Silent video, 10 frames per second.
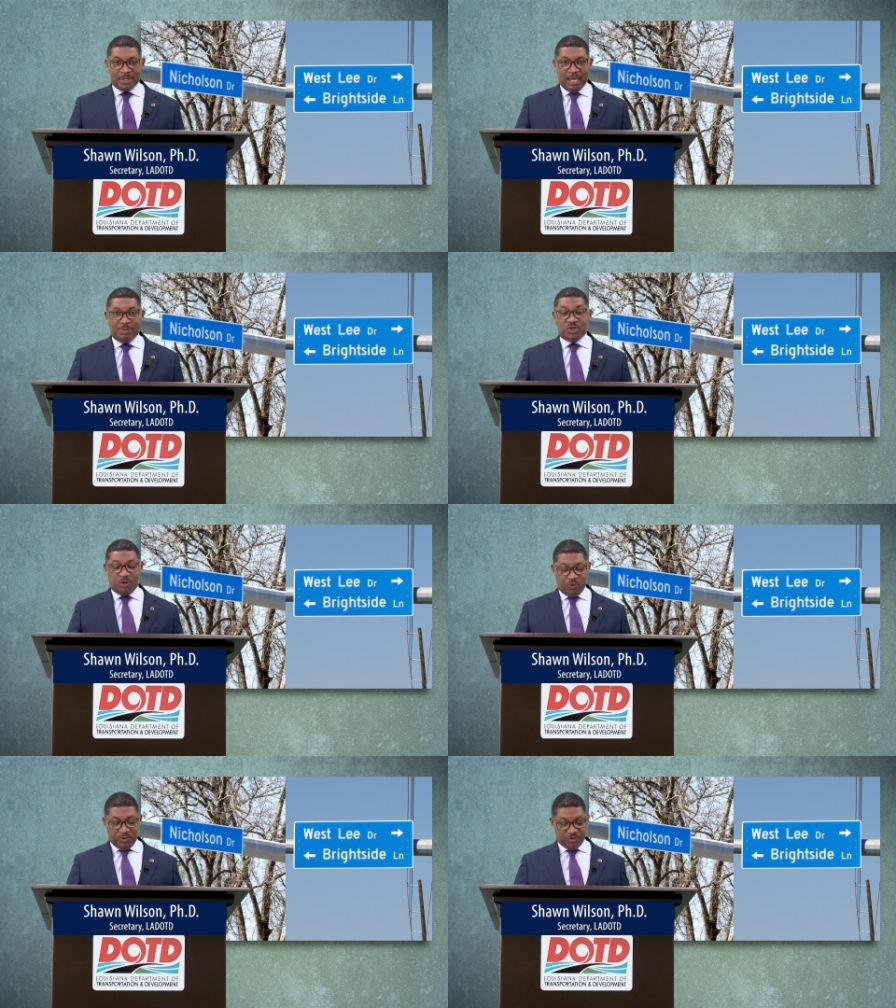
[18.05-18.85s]
I'm
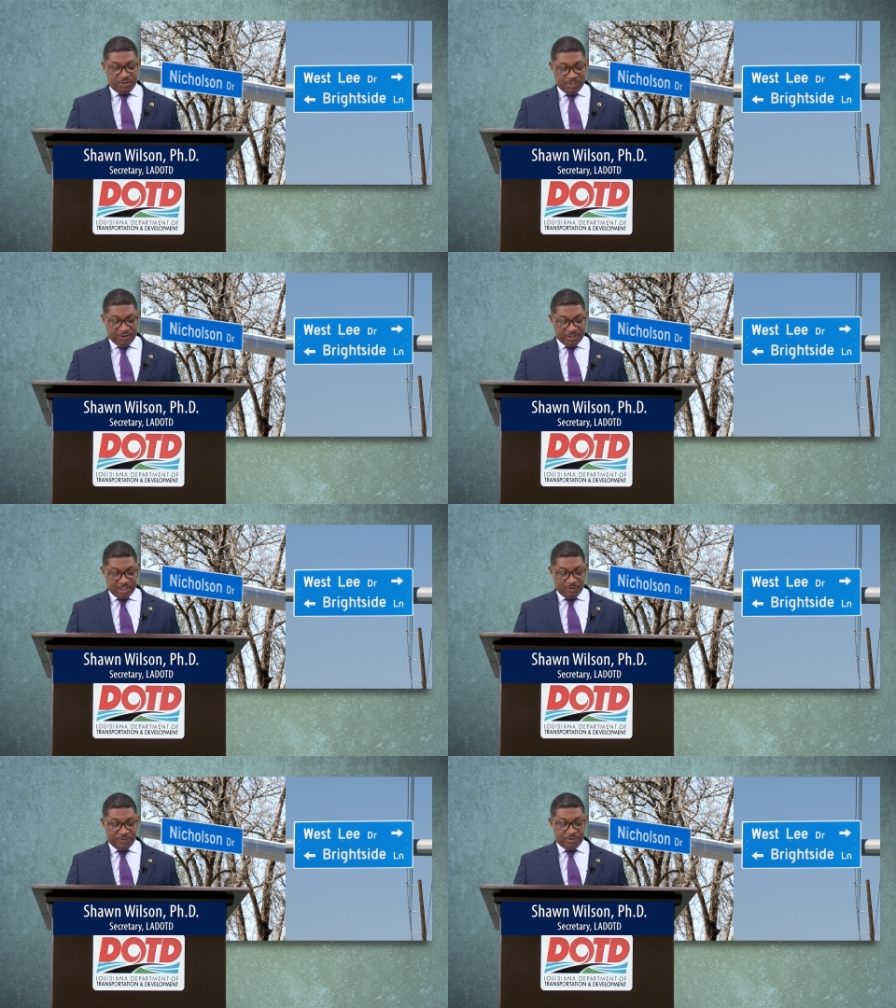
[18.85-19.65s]
Shawn Wilson,
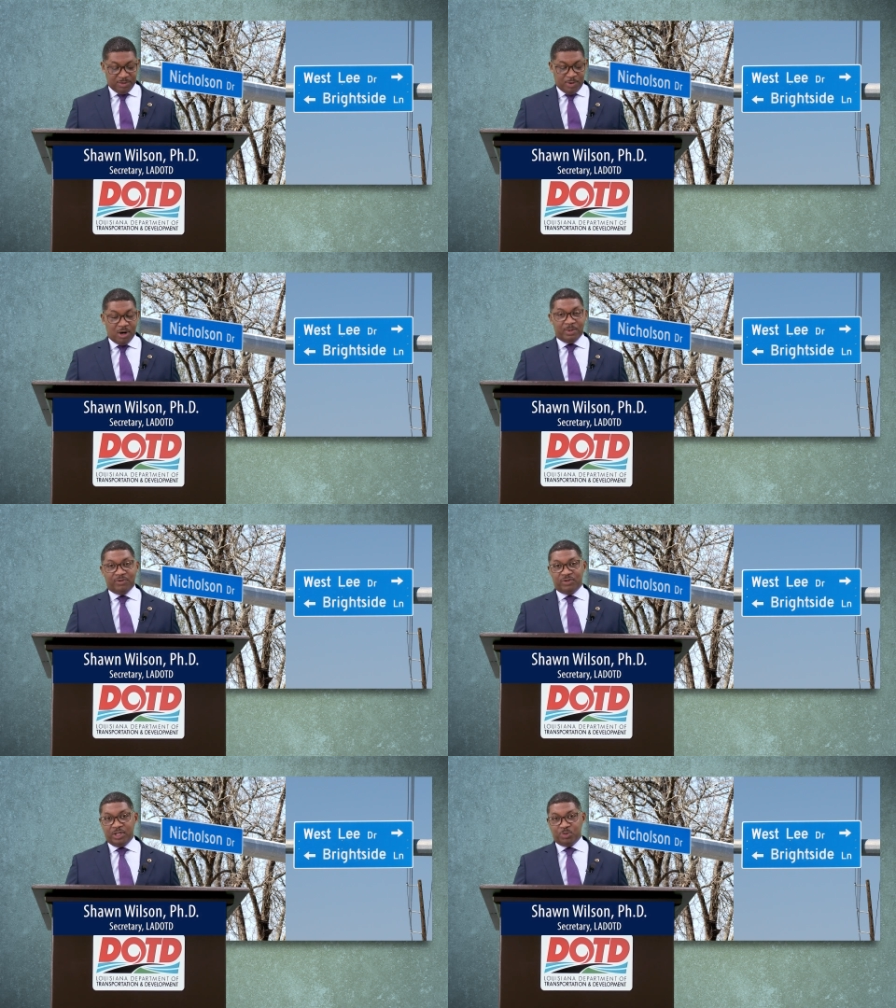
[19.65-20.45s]
Secretary for the Department
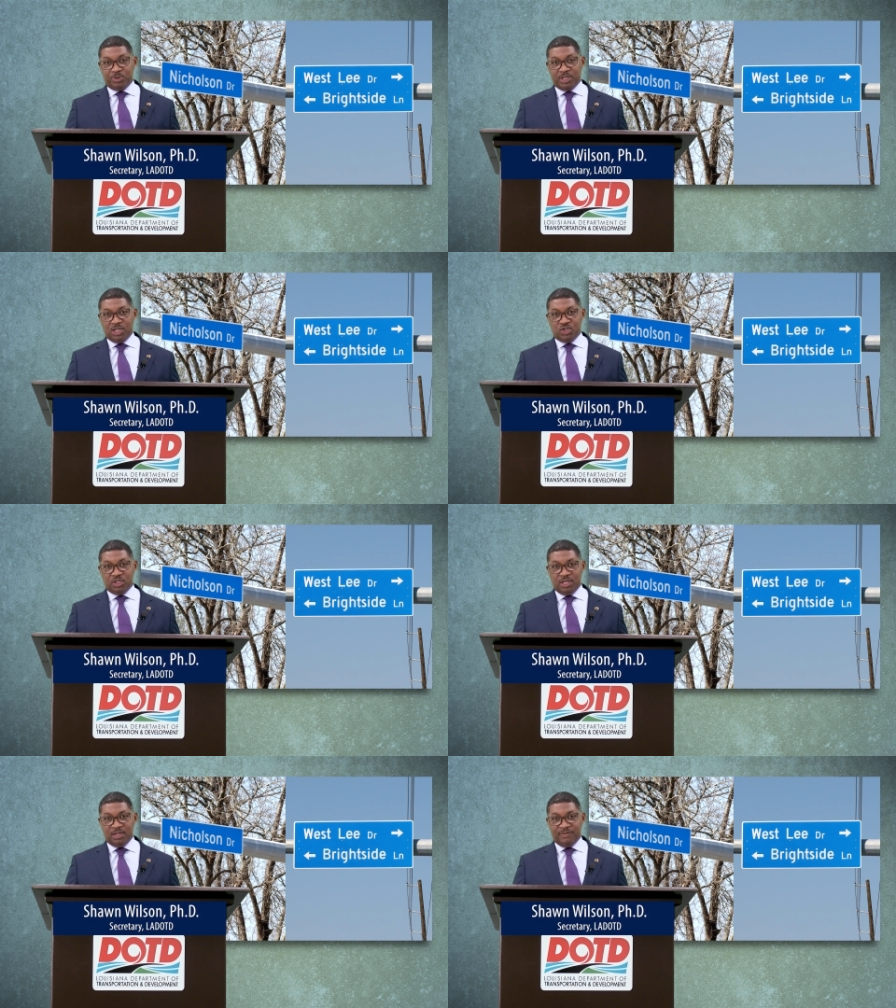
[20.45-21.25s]
of
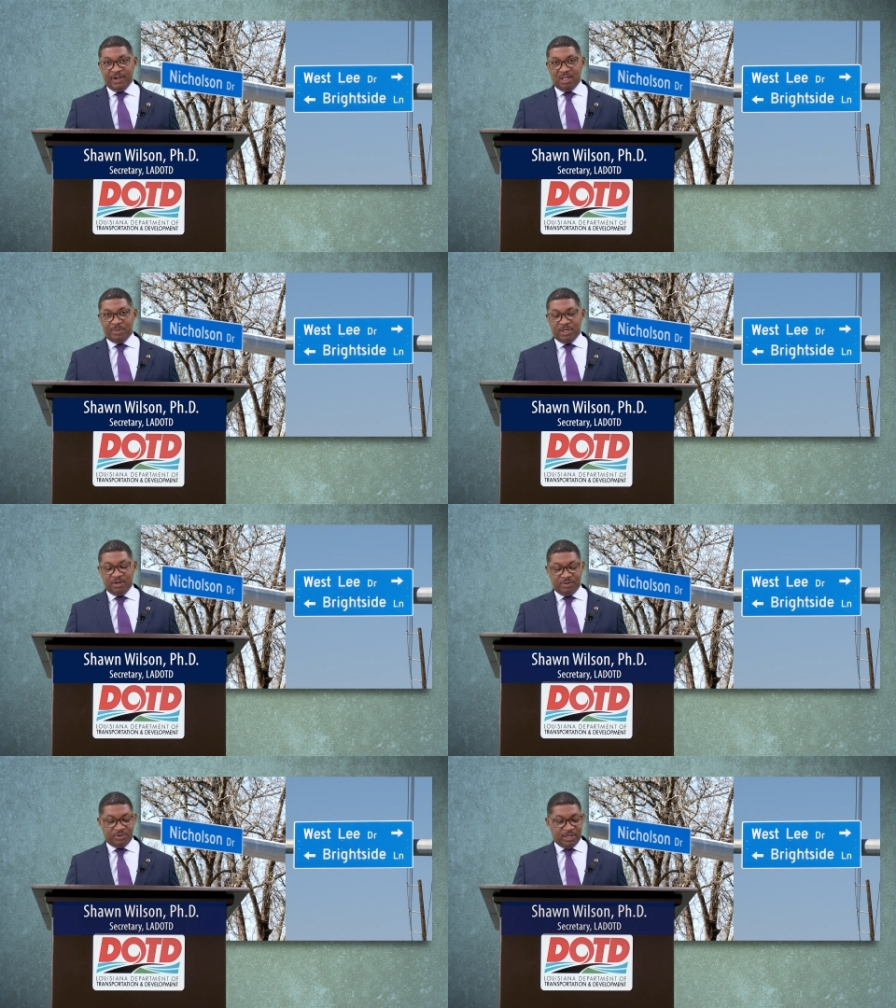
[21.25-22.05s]
Transportation and Development here
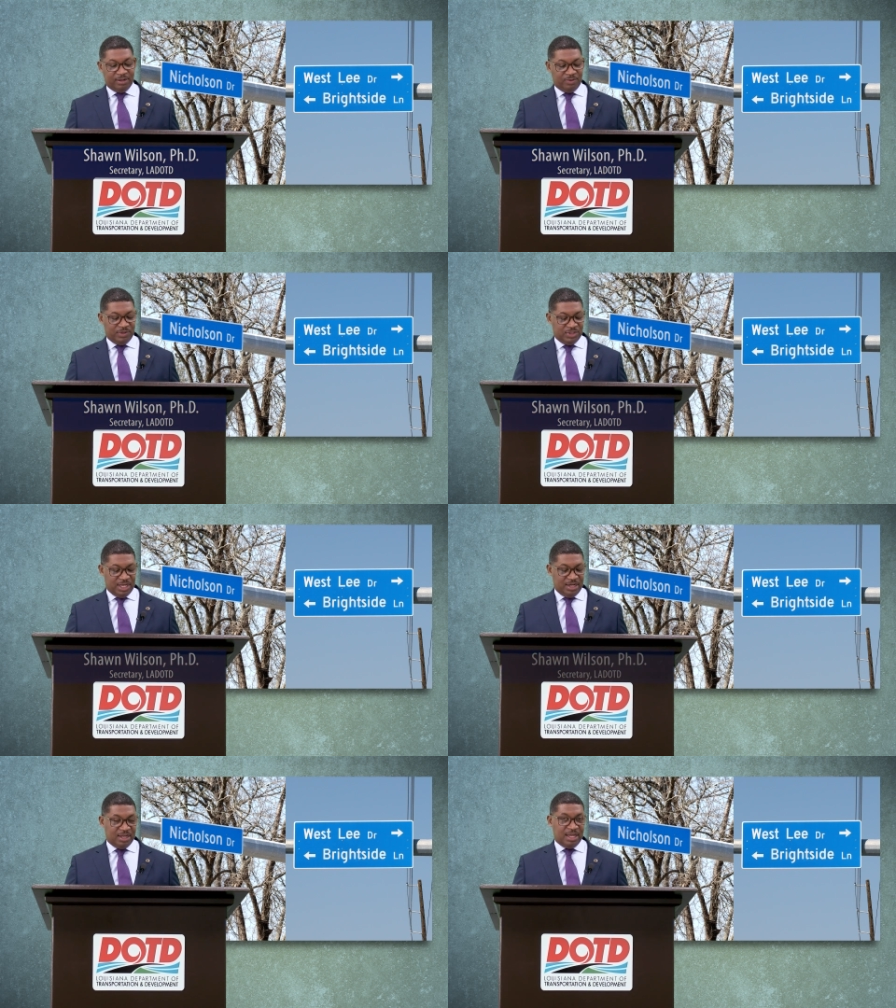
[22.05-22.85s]
in the state of
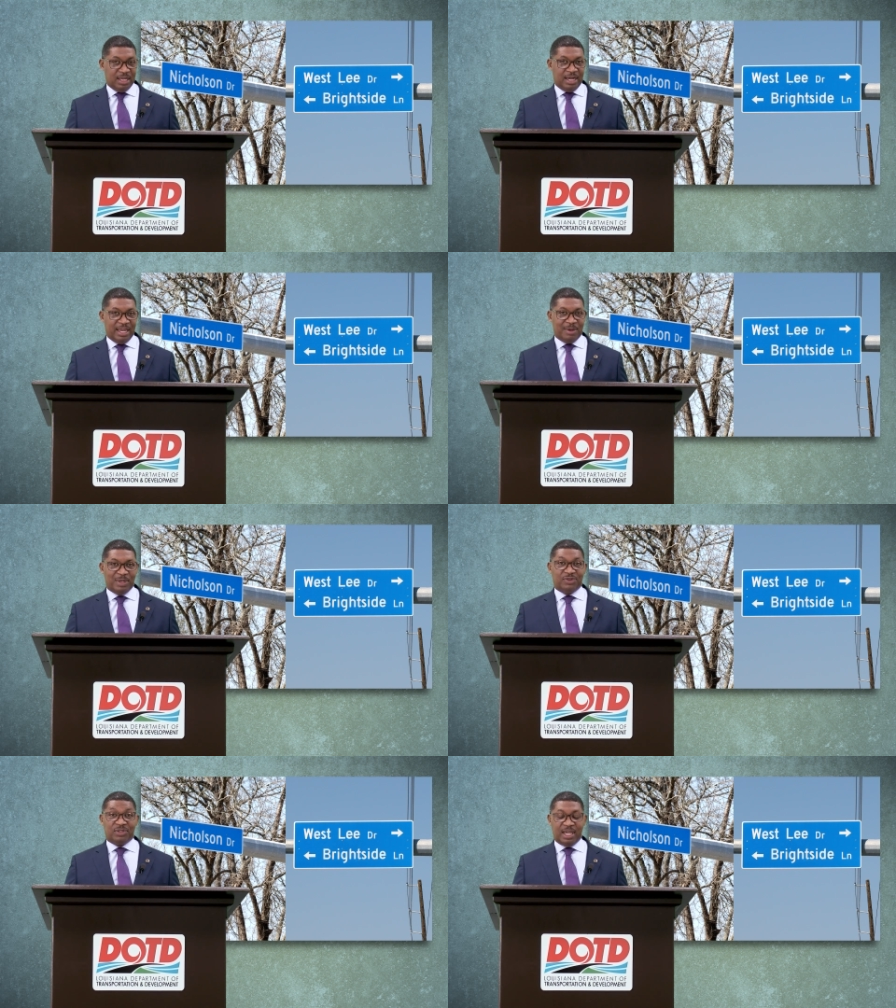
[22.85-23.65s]
Louisiana, and I am
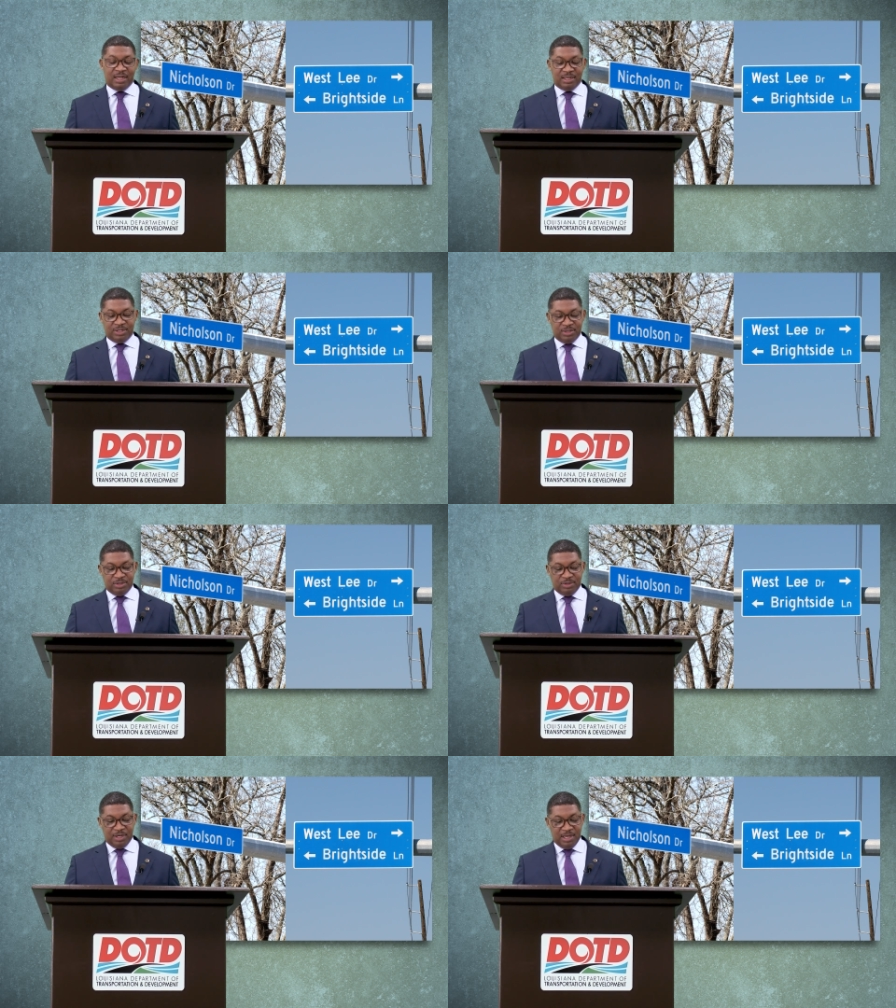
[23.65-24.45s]
excited to